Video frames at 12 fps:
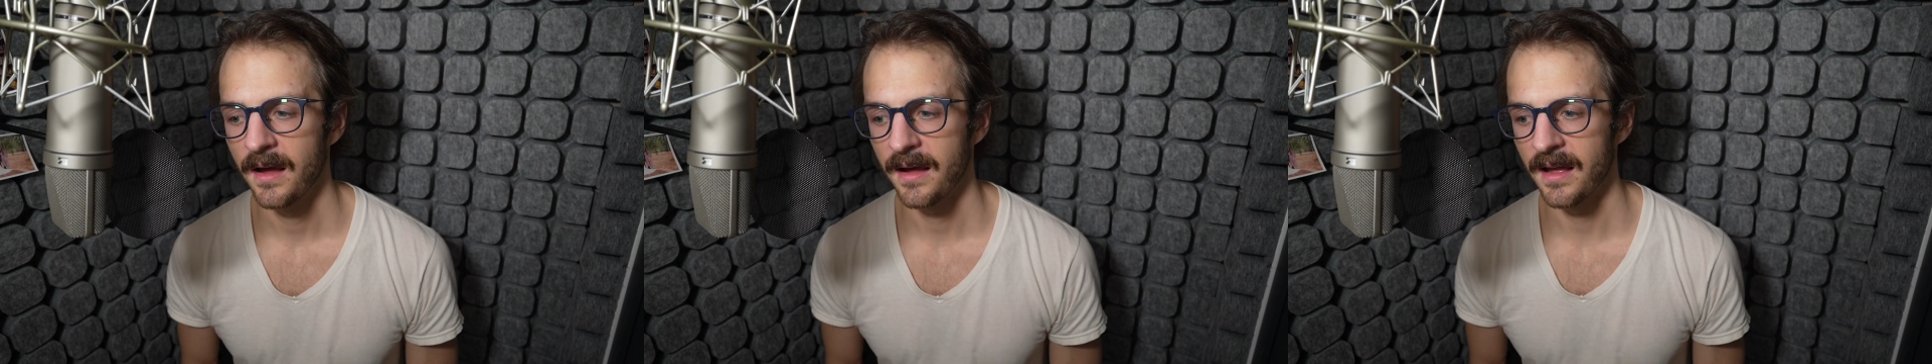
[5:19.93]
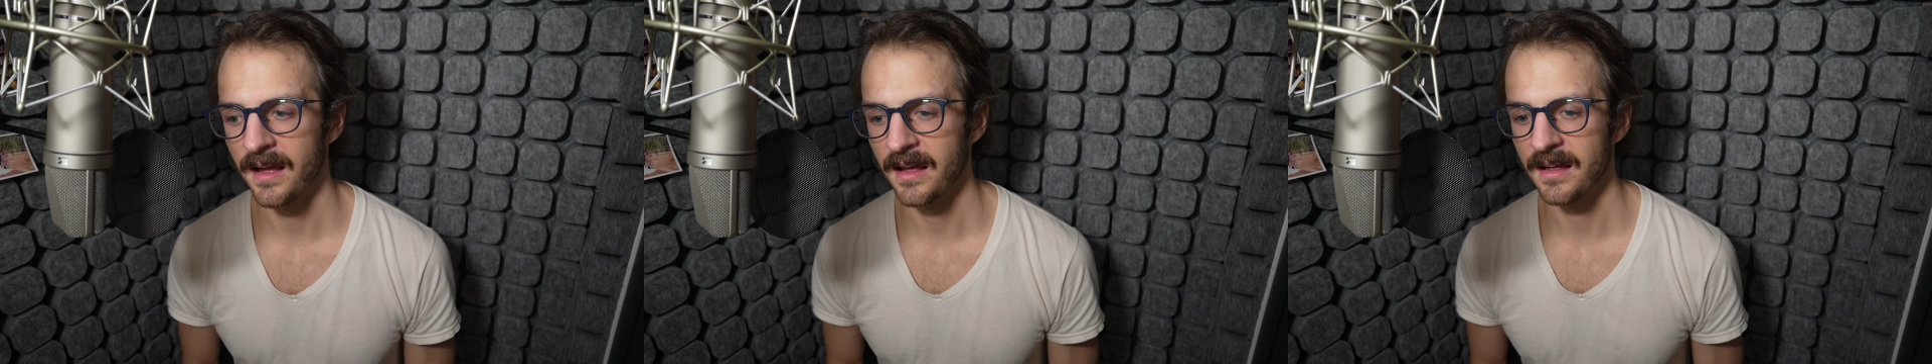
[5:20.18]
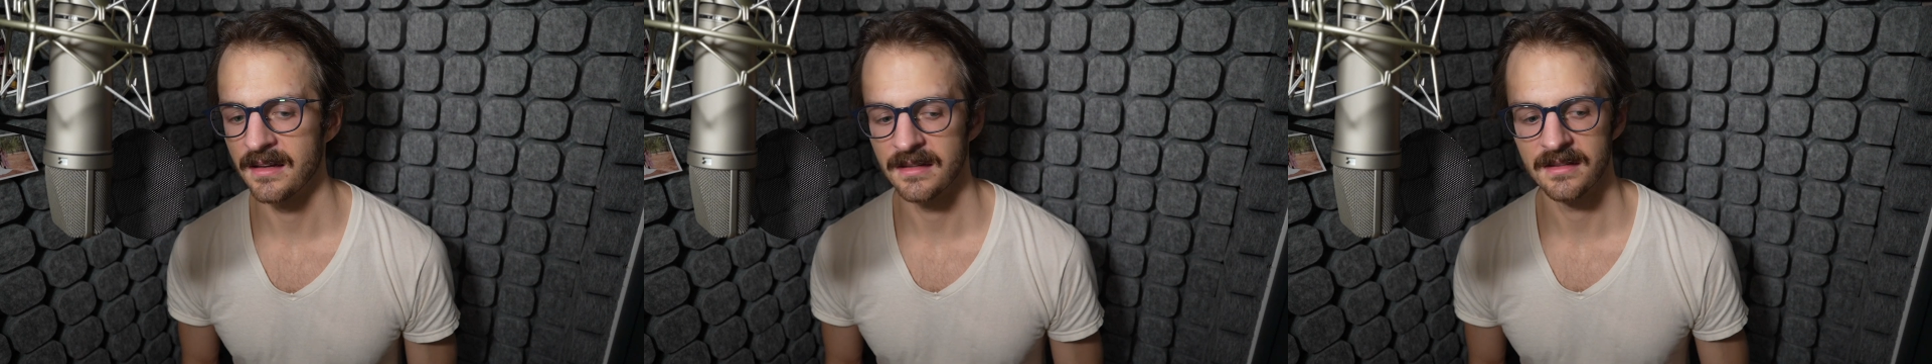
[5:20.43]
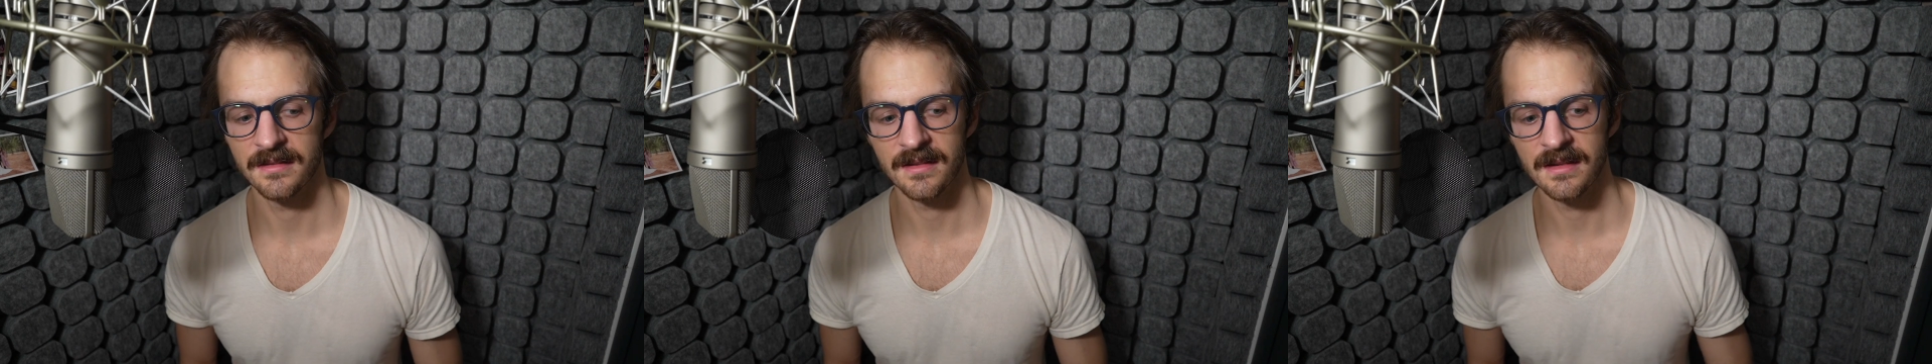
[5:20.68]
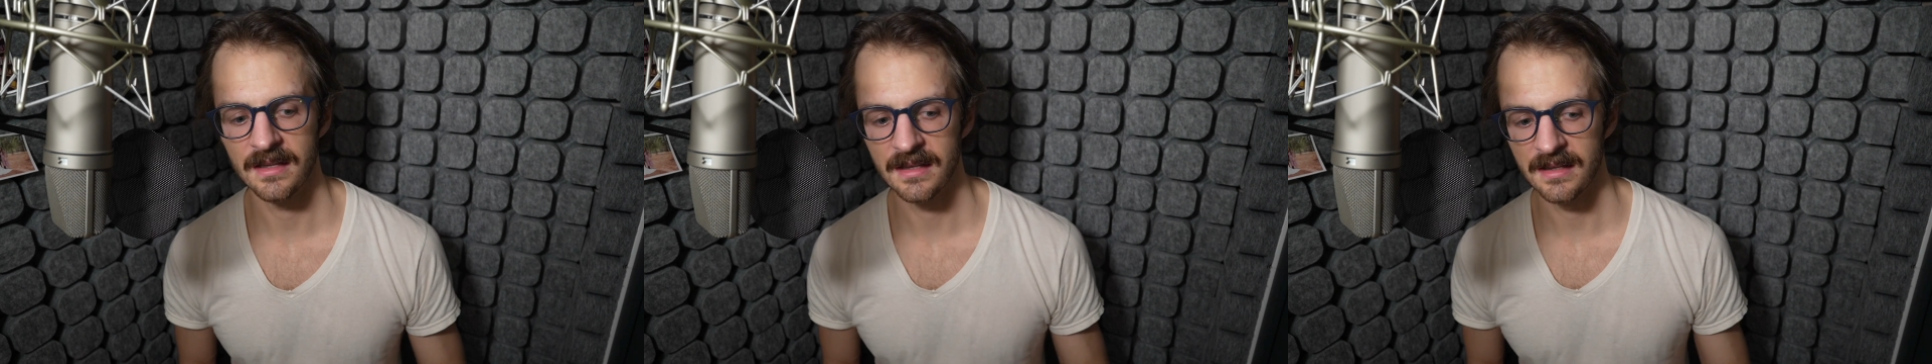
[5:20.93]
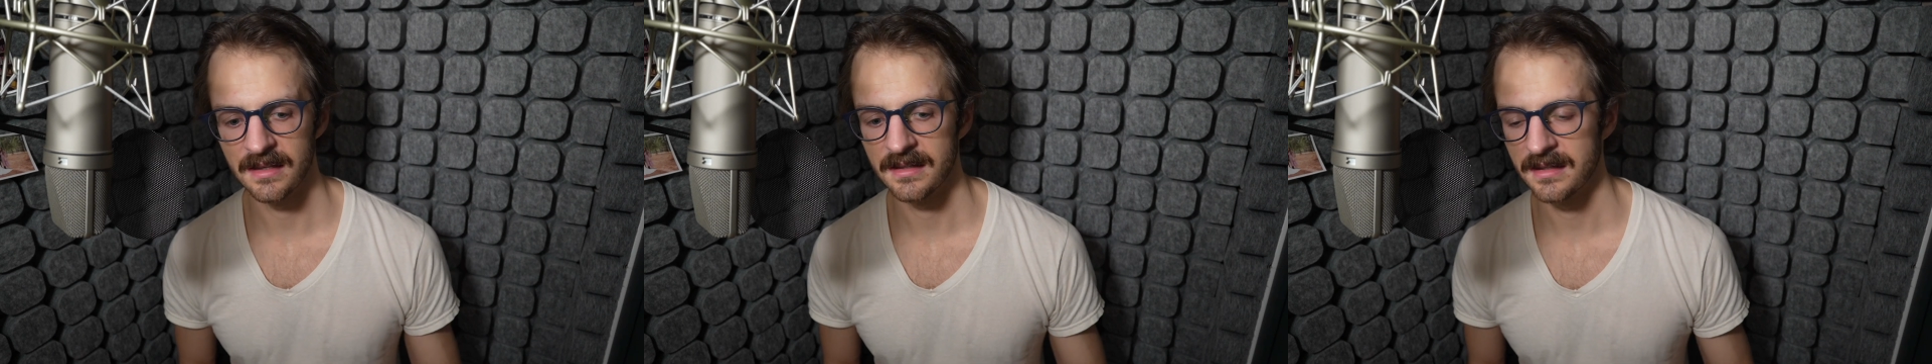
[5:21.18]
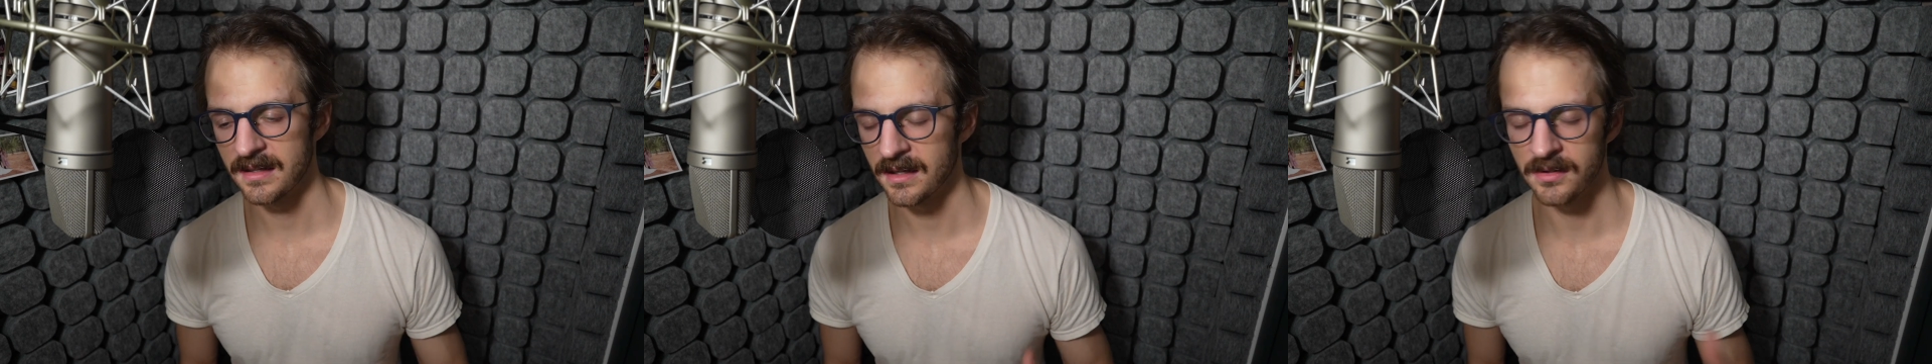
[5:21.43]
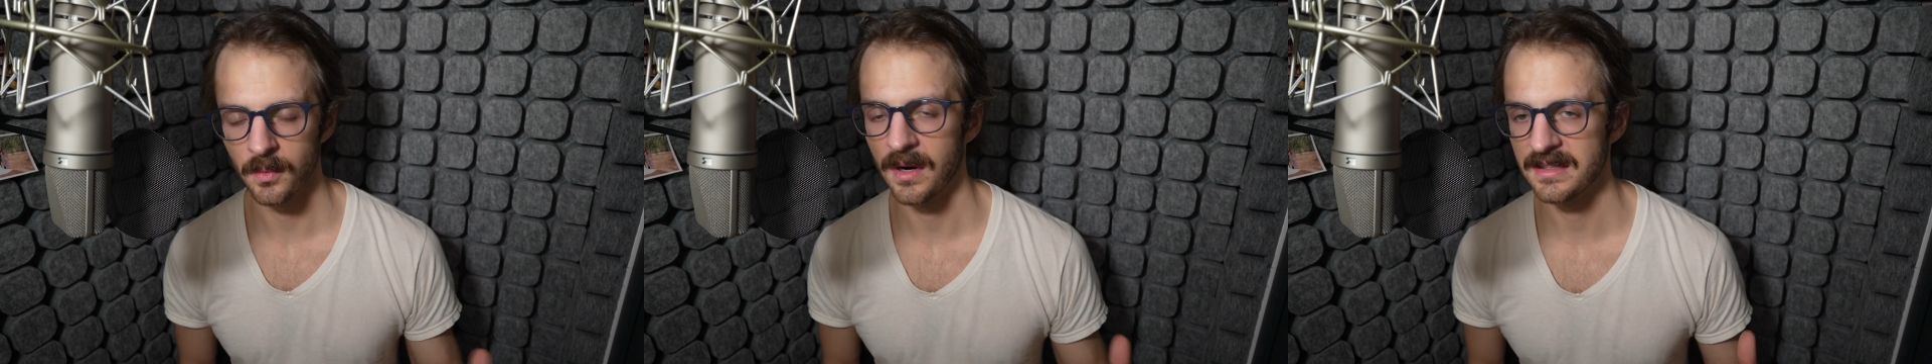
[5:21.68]
And the
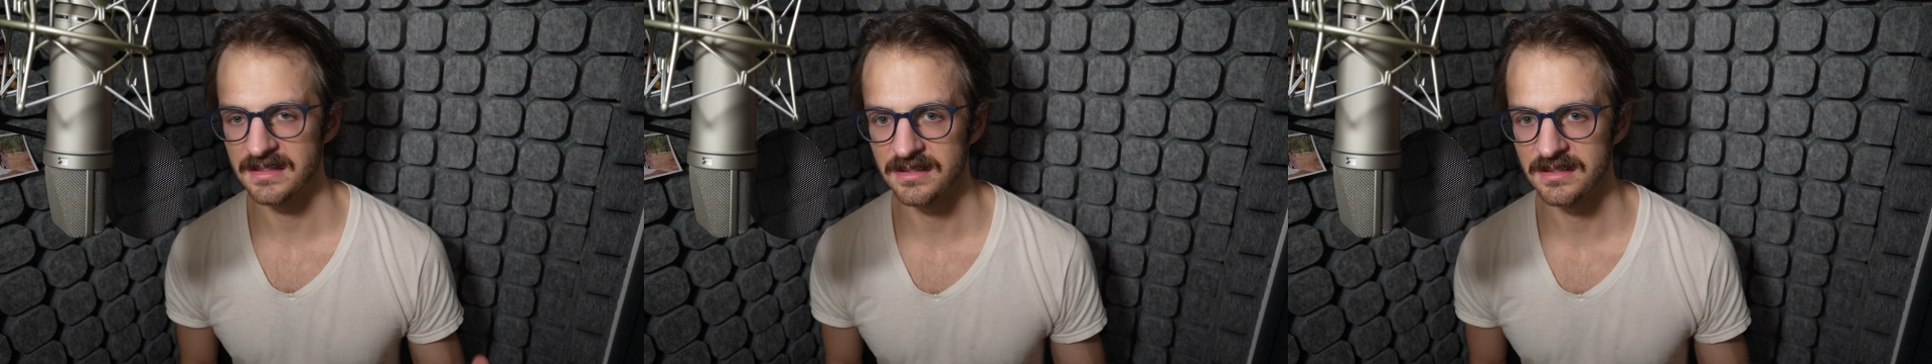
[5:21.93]
otherwise,